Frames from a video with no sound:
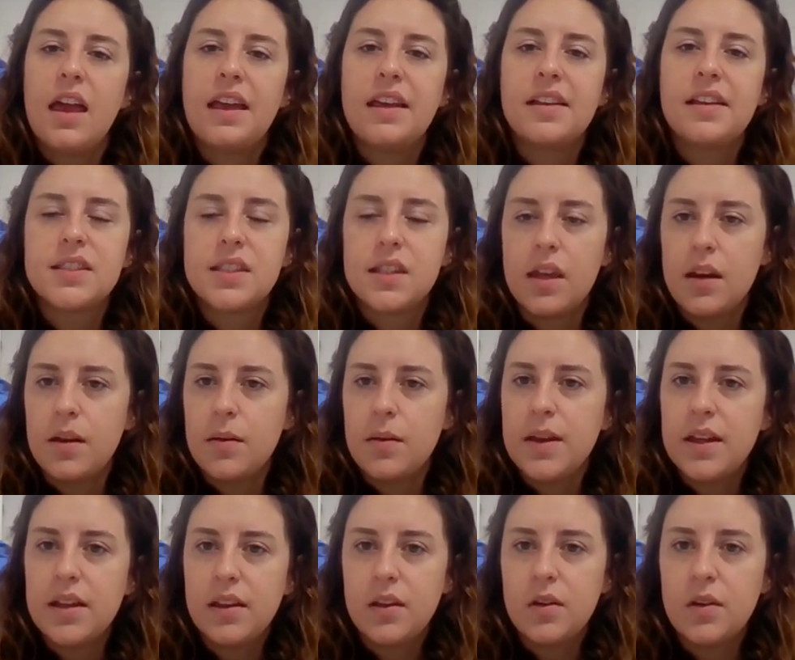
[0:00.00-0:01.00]
It's going to
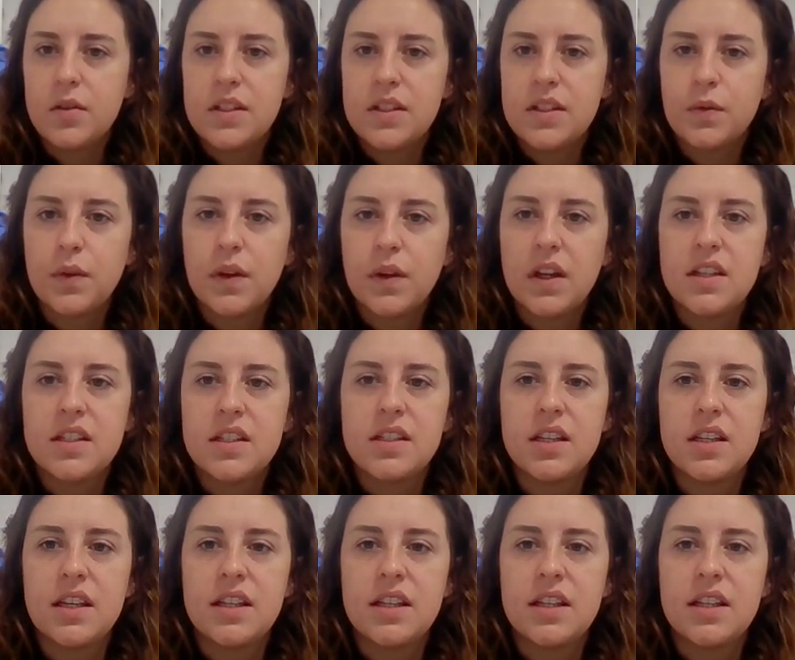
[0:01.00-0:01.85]
be a little different.